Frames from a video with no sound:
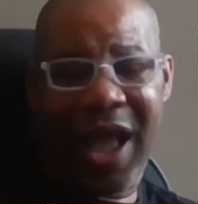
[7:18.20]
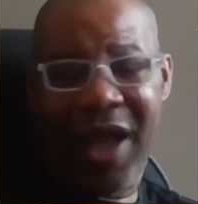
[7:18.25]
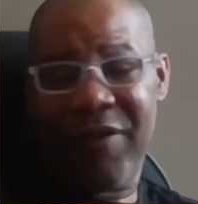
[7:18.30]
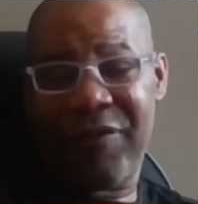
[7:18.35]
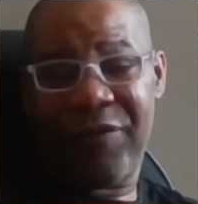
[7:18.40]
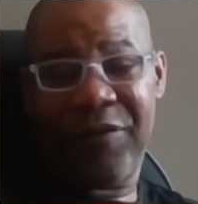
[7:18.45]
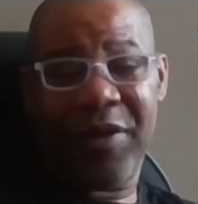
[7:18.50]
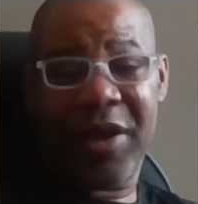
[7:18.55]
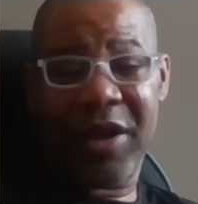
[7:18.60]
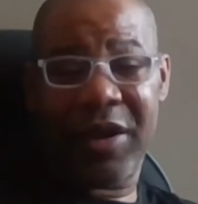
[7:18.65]

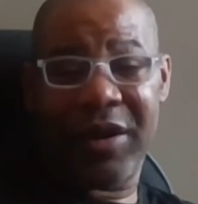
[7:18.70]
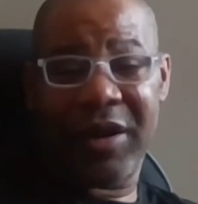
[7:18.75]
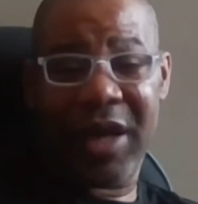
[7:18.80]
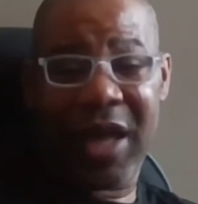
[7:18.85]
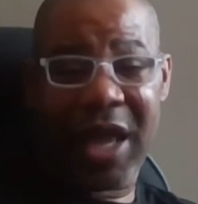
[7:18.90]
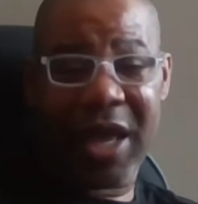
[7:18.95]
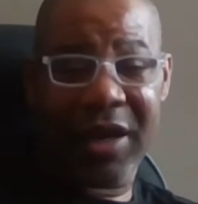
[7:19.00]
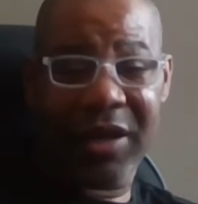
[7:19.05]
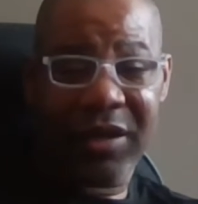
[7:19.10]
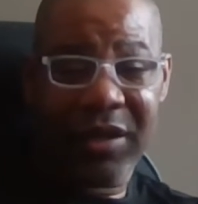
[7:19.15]
I found
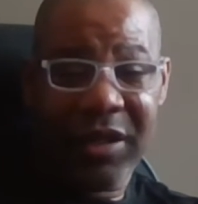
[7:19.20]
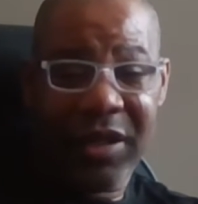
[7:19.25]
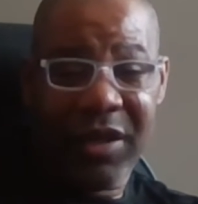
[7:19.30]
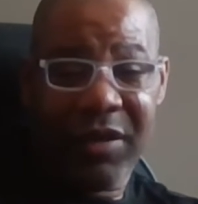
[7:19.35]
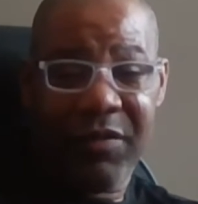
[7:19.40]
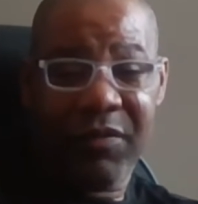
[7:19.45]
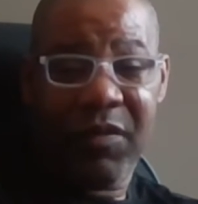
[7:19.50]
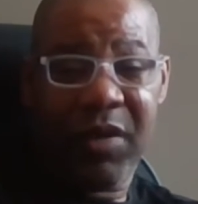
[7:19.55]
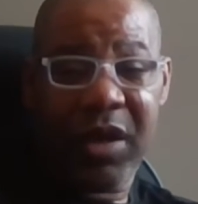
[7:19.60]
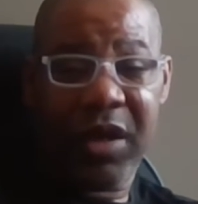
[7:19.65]
out how to
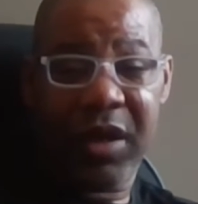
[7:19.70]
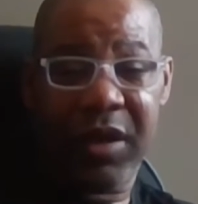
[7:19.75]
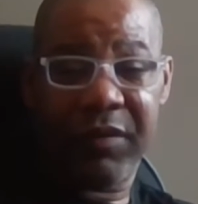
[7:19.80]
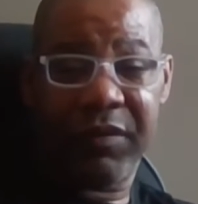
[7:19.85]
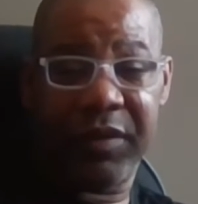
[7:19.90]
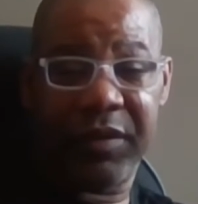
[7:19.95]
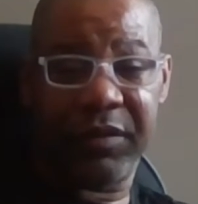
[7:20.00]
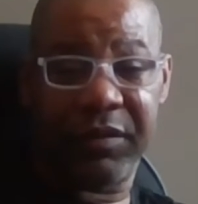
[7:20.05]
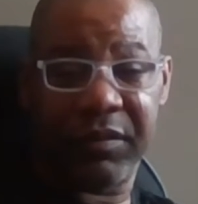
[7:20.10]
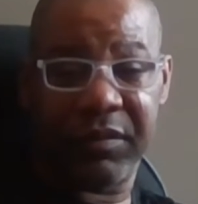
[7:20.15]
get rid of
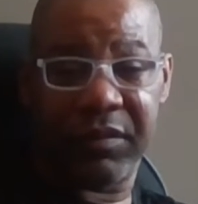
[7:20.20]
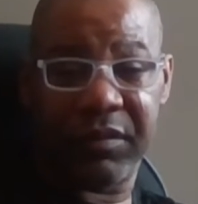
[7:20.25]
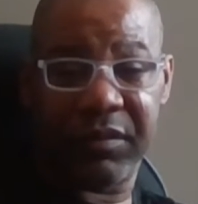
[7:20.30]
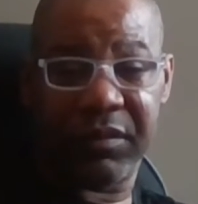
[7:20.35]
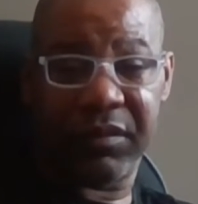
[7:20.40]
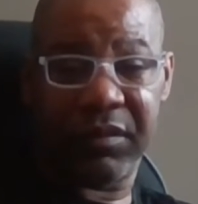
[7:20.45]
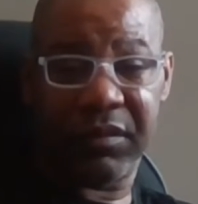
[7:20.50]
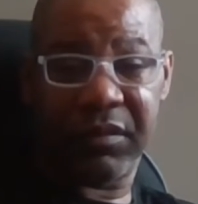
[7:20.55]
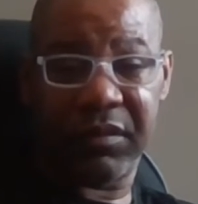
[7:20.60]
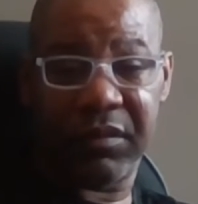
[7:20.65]

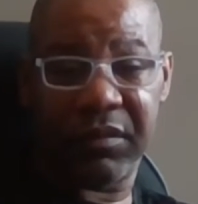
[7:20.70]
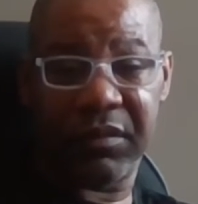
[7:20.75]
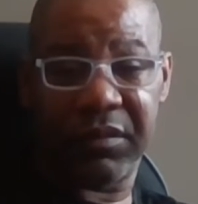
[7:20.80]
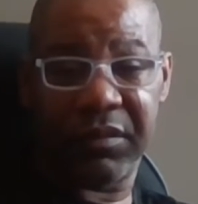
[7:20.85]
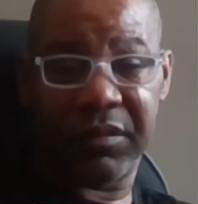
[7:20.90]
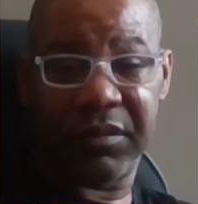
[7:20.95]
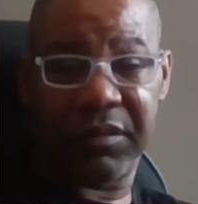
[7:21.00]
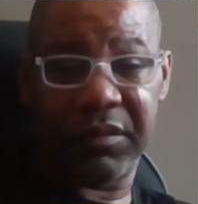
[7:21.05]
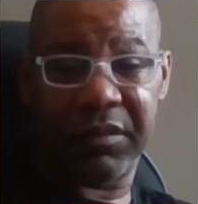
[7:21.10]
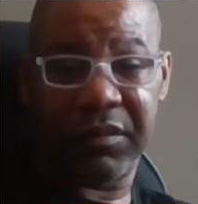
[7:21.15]

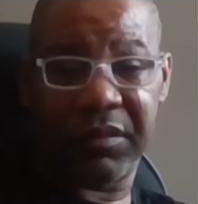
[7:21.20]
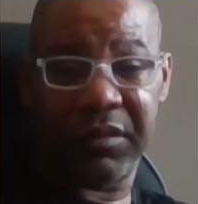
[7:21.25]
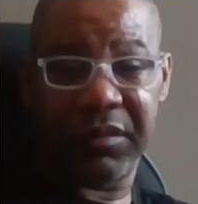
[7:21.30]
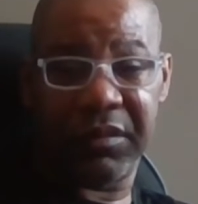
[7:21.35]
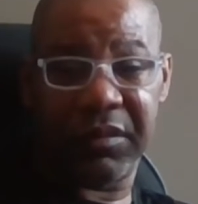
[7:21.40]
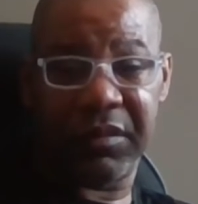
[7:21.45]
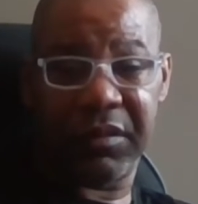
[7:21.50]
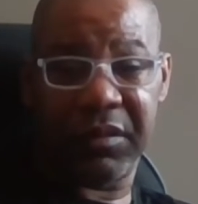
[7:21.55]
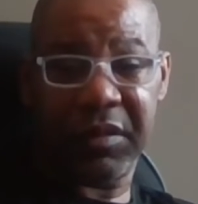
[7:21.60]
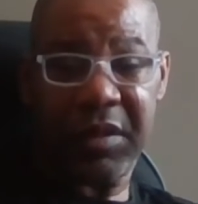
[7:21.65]

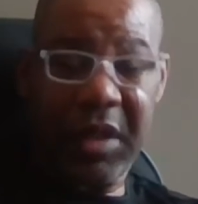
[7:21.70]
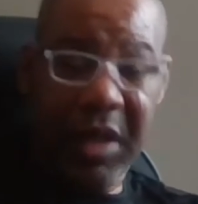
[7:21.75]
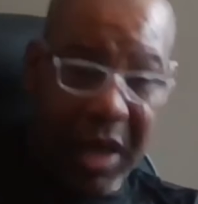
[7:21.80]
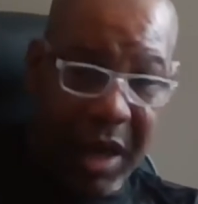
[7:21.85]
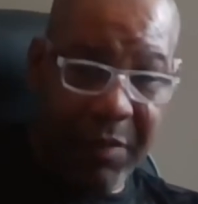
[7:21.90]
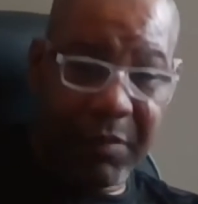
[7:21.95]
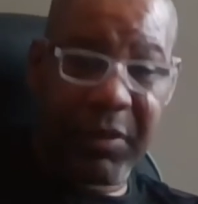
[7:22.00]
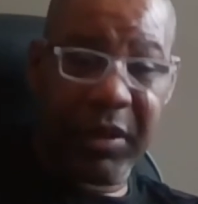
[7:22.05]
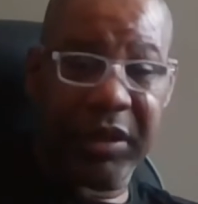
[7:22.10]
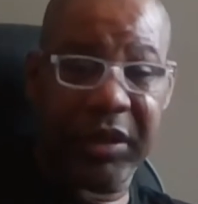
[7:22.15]
it. And
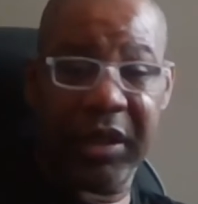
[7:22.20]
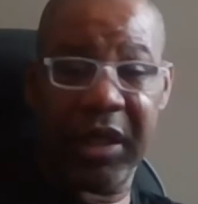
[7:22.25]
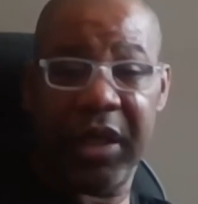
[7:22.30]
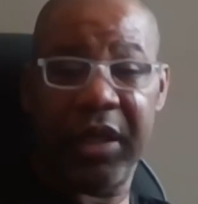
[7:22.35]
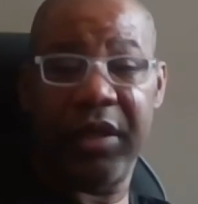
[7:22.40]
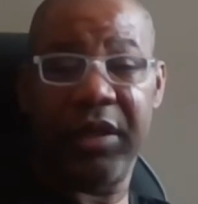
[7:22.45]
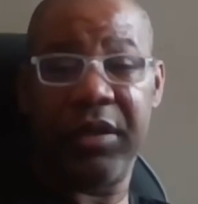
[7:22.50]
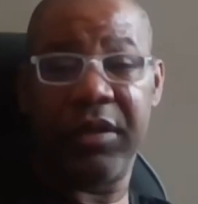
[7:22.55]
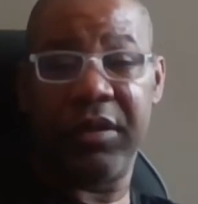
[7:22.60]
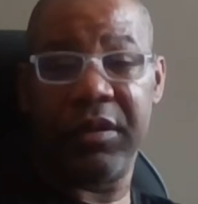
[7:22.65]
I'm going to
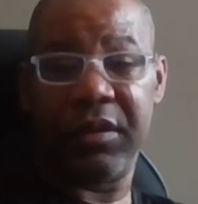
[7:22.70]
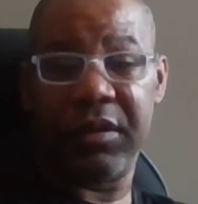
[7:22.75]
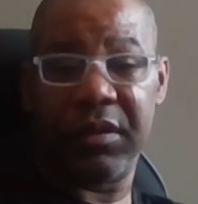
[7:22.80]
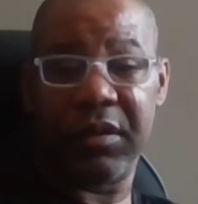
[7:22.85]
tell you.